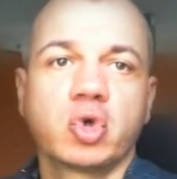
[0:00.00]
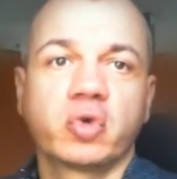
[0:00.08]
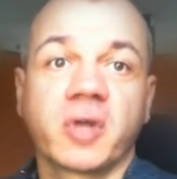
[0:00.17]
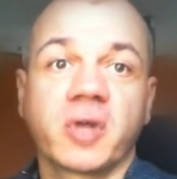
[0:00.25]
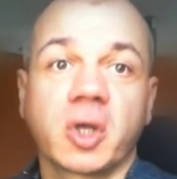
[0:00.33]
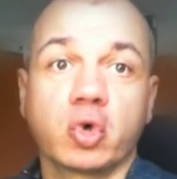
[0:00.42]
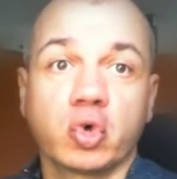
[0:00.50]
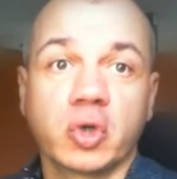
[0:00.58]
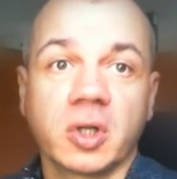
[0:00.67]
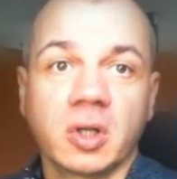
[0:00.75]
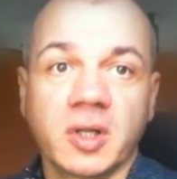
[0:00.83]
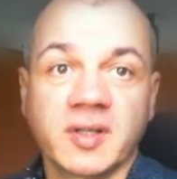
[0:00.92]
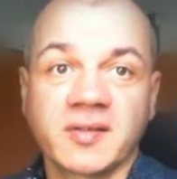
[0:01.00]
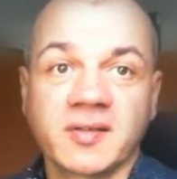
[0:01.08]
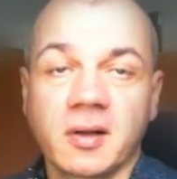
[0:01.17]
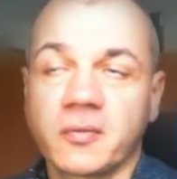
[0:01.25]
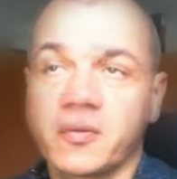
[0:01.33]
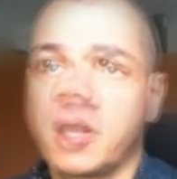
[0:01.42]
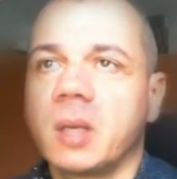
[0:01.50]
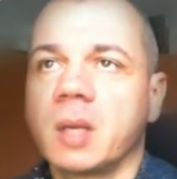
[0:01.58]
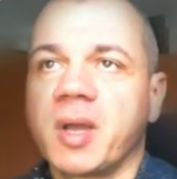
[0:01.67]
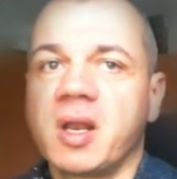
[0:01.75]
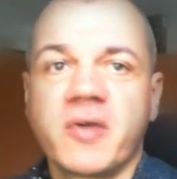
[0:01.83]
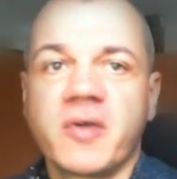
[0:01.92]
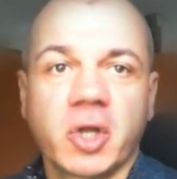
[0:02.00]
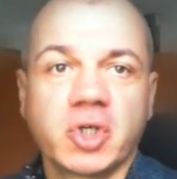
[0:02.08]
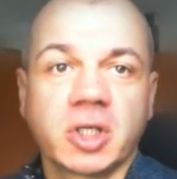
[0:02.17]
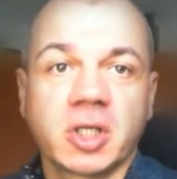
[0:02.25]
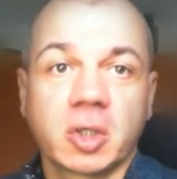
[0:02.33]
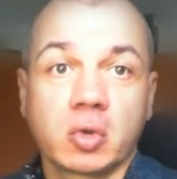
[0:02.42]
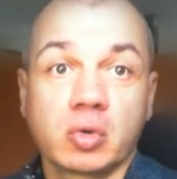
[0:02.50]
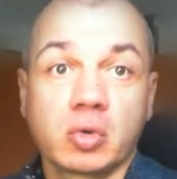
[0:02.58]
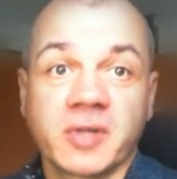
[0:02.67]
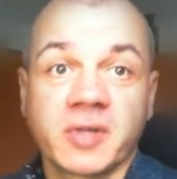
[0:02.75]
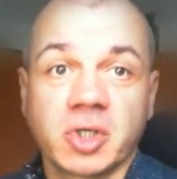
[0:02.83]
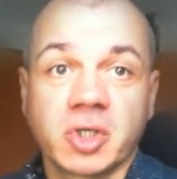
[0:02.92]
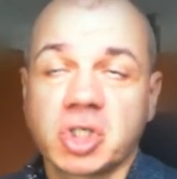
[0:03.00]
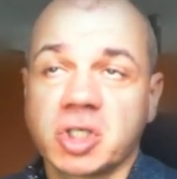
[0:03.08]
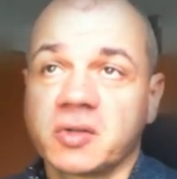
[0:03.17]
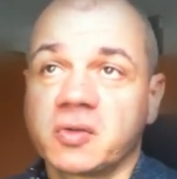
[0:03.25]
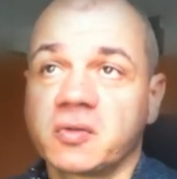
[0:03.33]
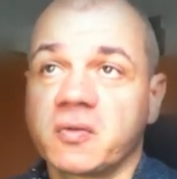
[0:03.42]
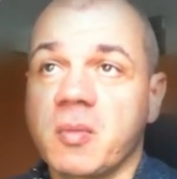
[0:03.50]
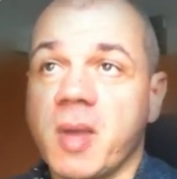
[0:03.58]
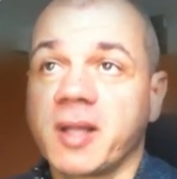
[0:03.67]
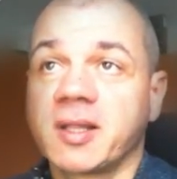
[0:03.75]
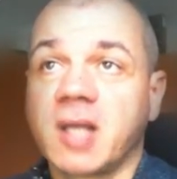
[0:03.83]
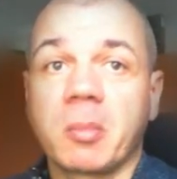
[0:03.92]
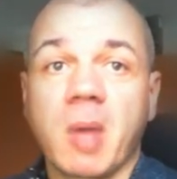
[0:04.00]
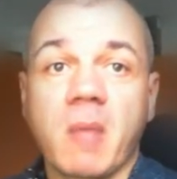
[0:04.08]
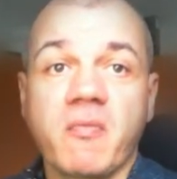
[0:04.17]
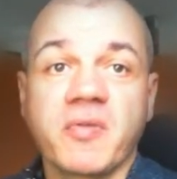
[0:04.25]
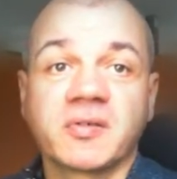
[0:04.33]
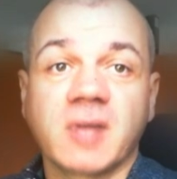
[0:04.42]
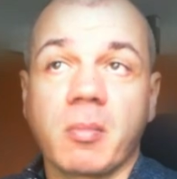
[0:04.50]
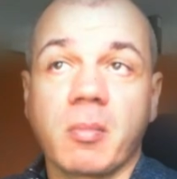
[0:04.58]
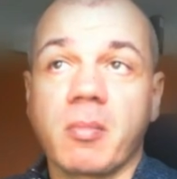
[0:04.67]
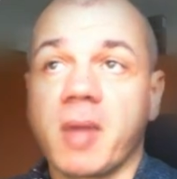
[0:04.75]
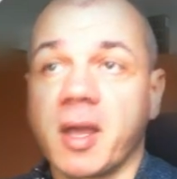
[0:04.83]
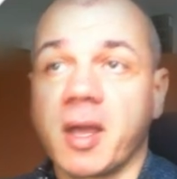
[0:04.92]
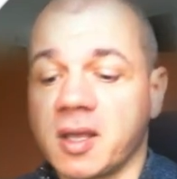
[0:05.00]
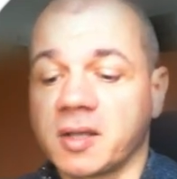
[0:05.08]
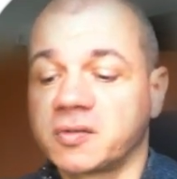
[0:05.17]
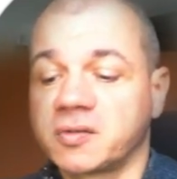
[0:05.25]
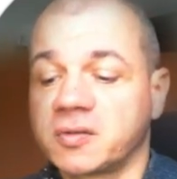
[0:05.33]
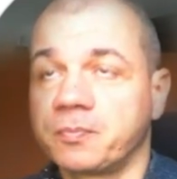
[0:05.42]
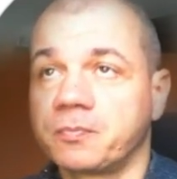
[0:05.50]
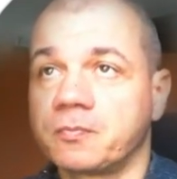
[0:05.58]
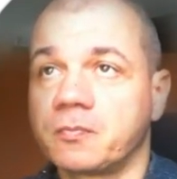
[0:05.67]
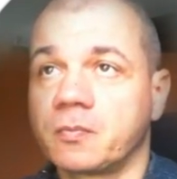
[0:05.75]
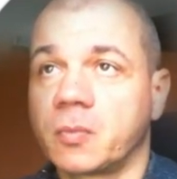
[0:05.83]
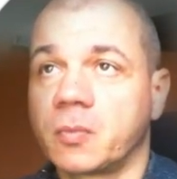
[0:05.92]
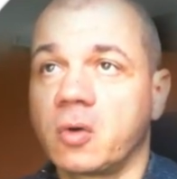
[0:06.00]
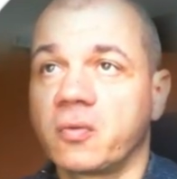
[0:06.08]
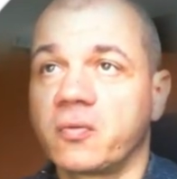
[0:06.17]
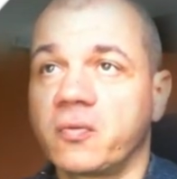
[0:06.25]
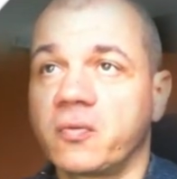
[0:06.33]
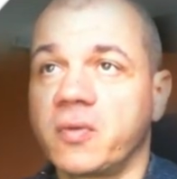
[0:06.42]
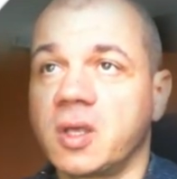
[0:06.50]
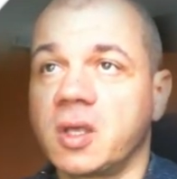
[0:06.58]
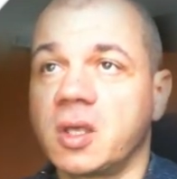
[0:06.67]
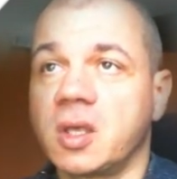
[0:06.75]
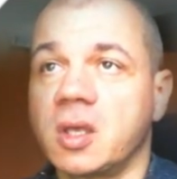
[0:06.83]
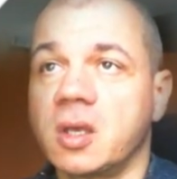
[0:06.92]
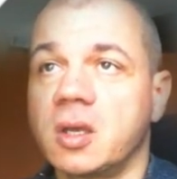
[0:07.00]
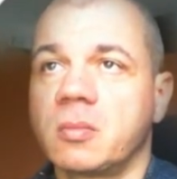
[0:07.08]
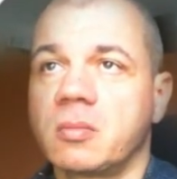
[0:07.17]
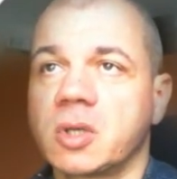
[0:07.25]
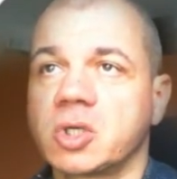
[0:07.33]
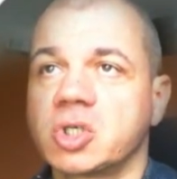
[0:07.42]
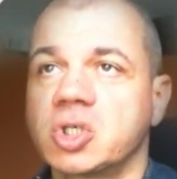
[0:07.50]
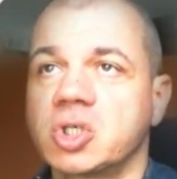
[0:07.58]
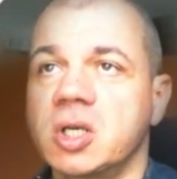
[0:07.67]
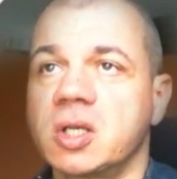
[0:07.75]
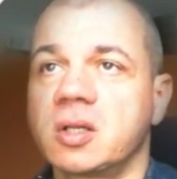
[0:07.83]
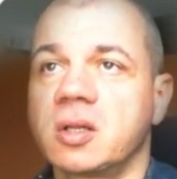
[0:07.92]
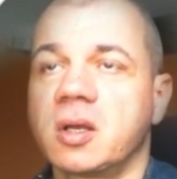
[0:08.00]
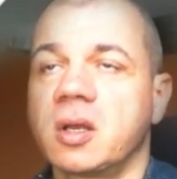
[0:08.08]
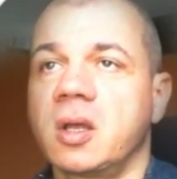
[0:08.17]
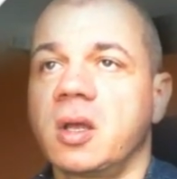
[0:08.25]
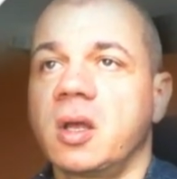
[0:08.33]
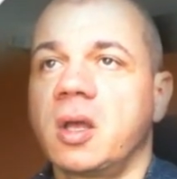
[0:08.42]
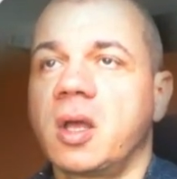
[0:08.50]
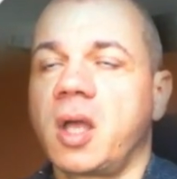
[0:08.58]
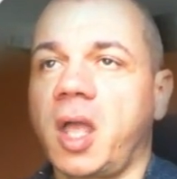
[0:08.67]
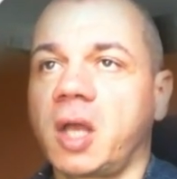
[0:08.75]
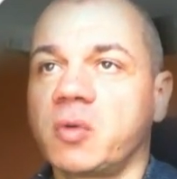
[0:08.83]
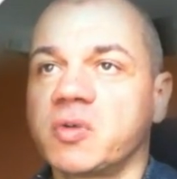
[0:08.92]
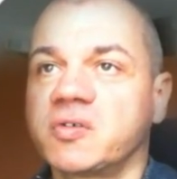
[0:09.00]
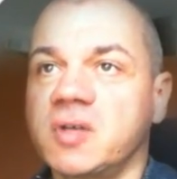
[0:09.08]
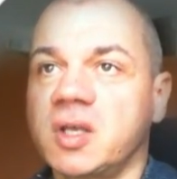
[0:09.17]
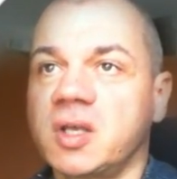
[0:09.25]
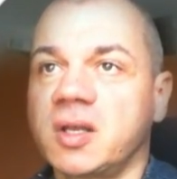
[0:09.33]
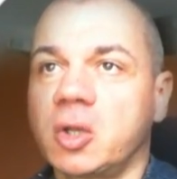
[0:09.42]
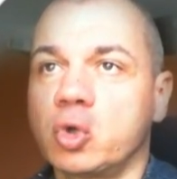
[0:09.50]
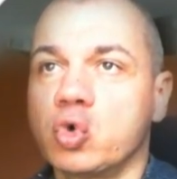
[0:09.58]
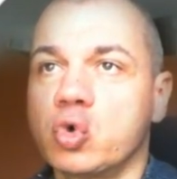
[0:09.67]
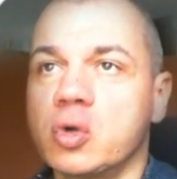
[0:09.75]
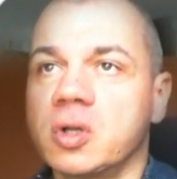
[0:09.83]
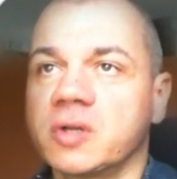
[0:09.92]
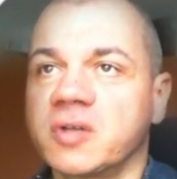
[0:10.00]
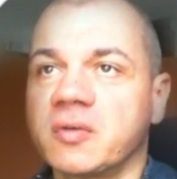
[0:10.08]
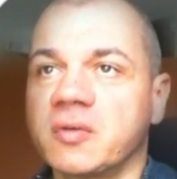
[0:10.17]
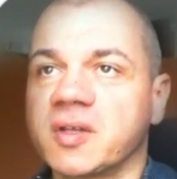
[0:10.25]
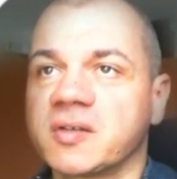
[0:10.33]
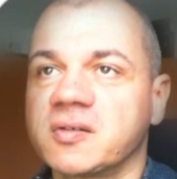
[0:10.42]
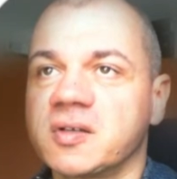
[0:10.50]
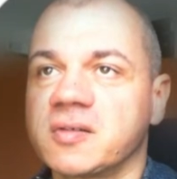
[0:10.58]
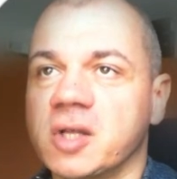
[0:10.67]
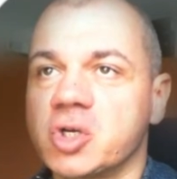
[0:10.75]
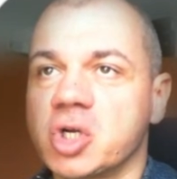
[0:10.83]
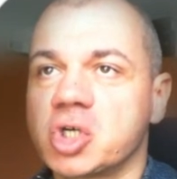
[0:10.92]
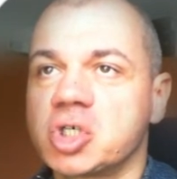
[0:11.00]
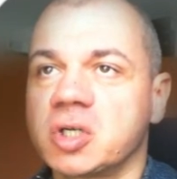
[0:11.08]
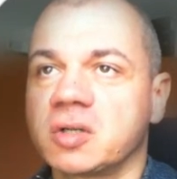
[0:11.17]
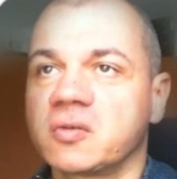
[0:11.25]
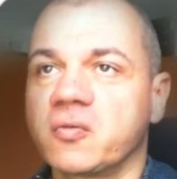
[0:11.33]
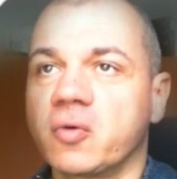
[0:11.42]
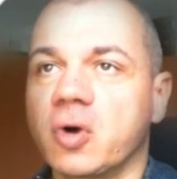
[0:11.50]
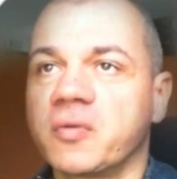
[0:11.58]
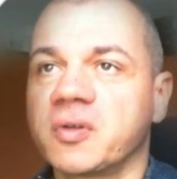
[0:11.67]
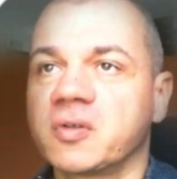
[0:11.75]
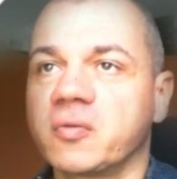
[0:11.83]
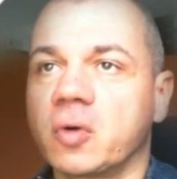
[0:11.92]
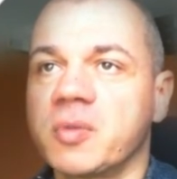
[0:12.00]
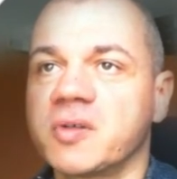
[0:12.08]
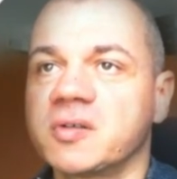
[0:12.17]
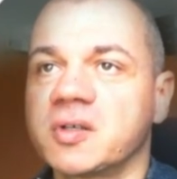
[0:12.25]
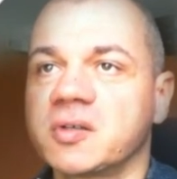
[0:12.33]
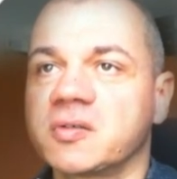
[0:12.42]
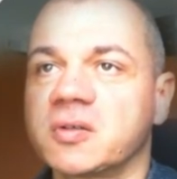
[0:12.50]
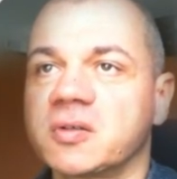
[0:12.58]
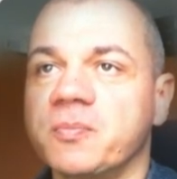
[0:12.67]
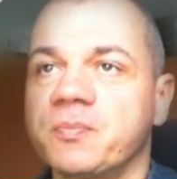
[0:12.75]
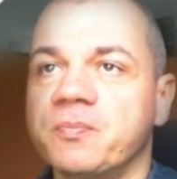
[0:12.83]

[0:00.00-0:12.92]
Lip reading: use Google itself, and by leveraging the Google suggestions, we might come up with some ideas. Coffee machine, and we see that Google gives us the suggestions for office or business.